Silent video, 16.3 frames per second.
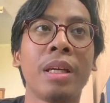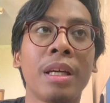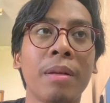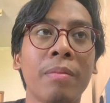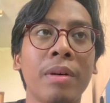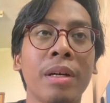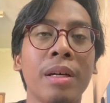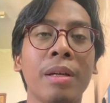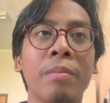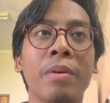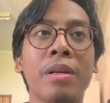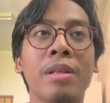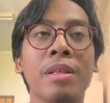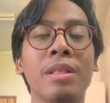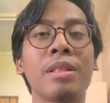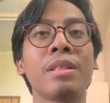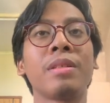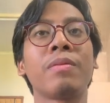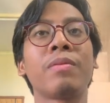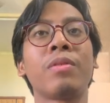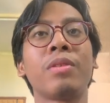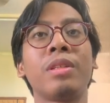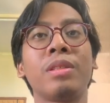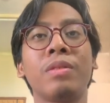and my partner
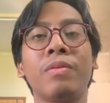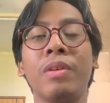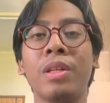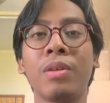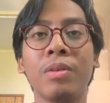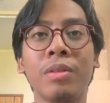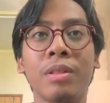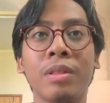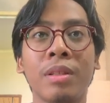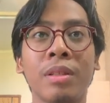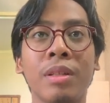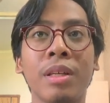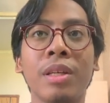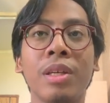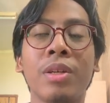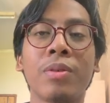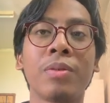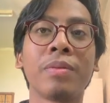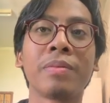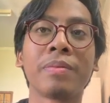for this video. Thank you.